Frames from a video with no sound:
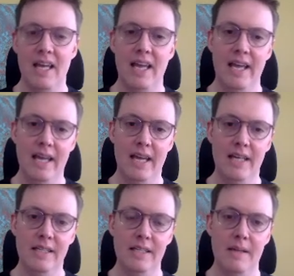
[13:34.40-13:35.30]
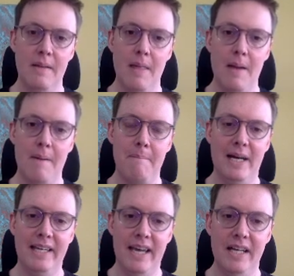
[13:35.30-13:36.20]
And by
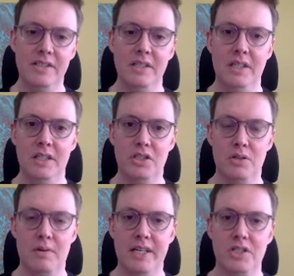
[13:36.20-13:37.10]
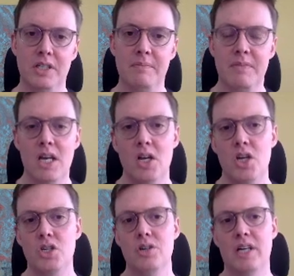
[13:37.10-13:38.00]
castling in this direction,
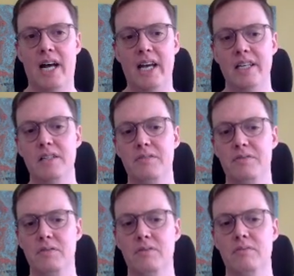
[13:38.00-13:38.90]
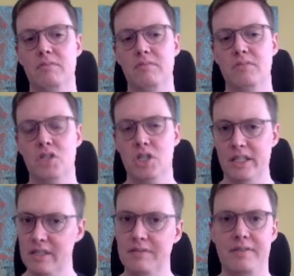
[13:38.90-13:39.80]
you're kind of
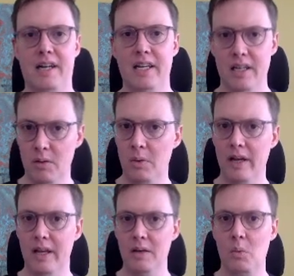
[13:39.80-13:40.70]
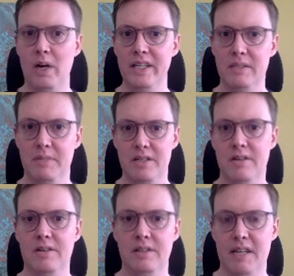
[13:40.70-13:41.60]
justifying, in a way, white's
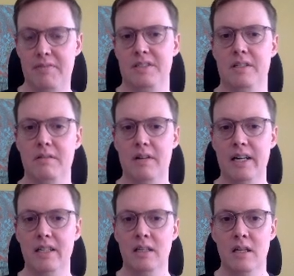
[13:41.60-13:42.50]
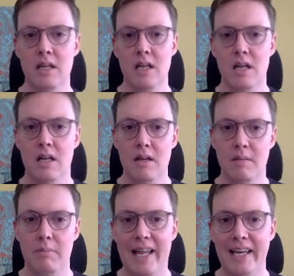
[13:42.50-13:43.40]
material deficit, right?
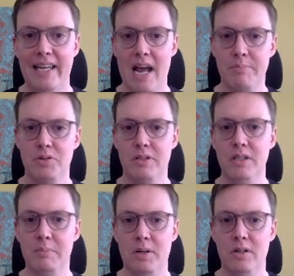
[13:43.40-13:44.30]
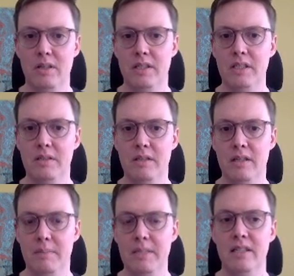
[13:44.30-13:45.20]
Black captured these pawns, the
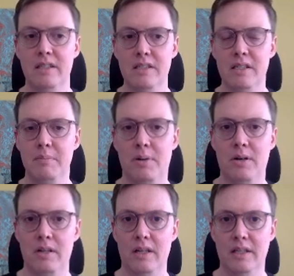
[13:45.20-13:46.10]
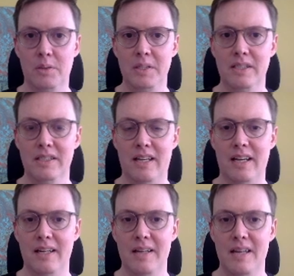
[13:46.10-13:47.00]
b and the c pawn on the queen
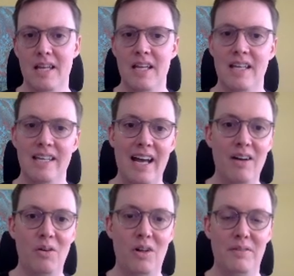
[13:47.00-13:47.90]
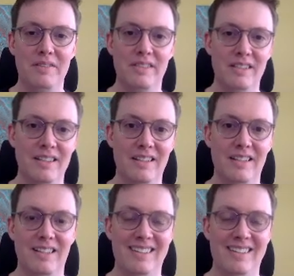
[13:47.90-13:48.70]
side. Now, all of a sudden,